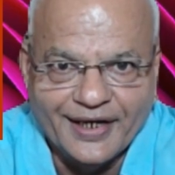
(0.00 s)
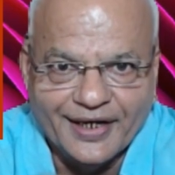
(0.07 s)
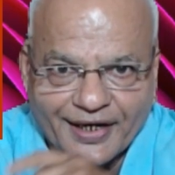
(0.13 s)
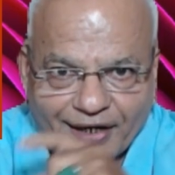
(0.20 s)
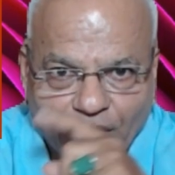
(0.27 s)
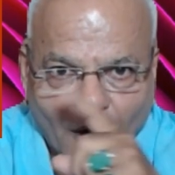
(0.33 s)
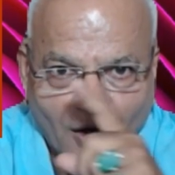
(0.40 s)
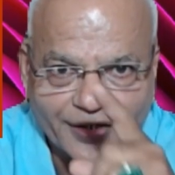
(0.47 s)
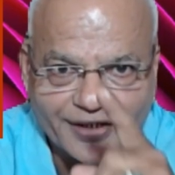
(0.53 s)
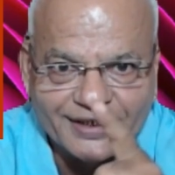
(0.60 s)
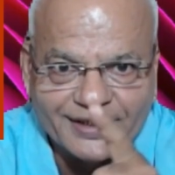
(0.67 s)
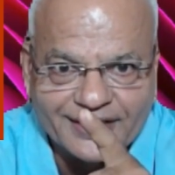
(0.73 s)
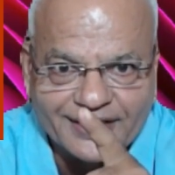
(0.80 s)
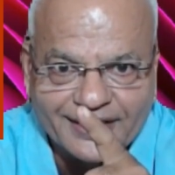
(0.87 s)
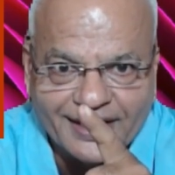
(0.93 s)

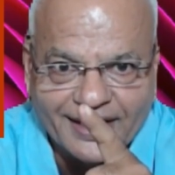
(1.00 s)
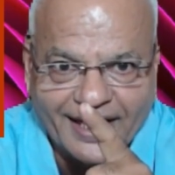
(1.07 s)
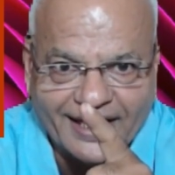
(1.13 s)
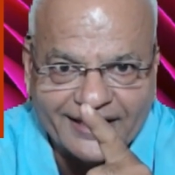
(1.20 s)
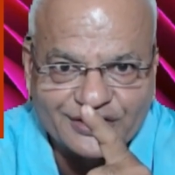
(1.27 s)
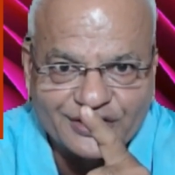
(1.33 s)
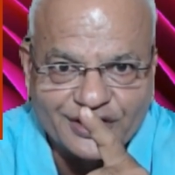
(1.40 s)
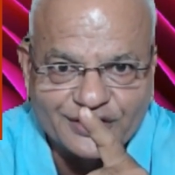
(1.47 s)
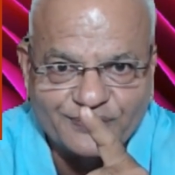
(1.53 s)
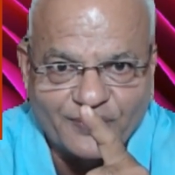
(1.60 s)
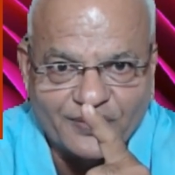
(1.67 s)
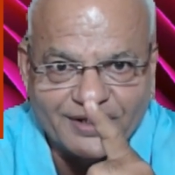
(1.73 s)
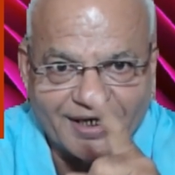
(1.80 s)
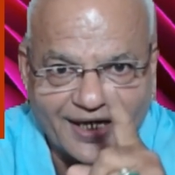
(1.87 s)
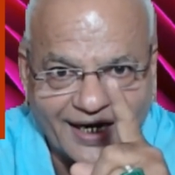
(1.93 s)
recorded lectures
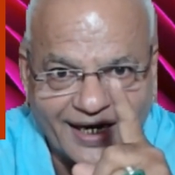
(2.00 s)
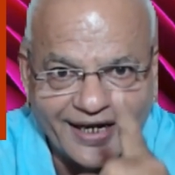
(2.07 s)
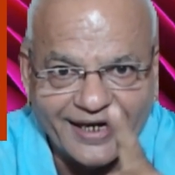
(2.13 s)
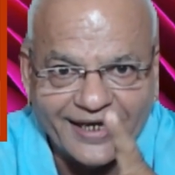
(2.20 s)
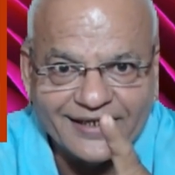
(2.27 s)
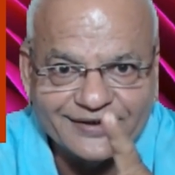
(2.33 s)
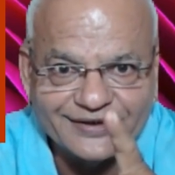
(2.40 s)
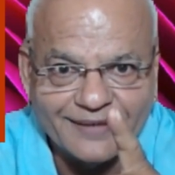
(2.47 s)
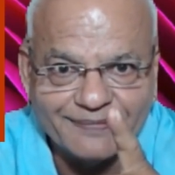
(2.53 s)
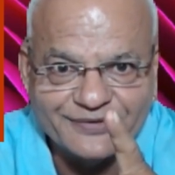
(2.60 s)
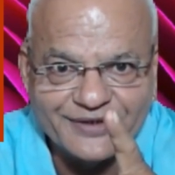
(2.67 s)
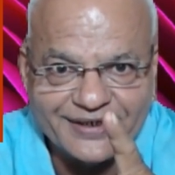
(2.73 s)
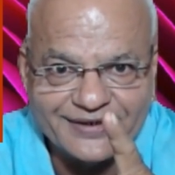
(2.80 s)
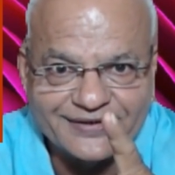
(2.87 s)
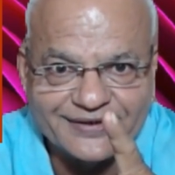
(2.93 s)
for the clinical
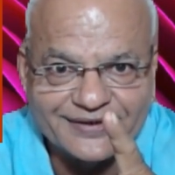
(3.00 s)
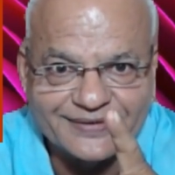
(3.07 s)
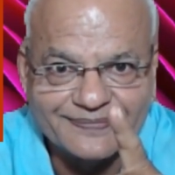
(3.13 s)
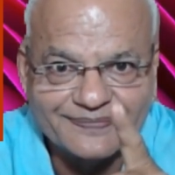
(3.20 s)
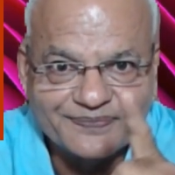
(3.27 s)
subjects,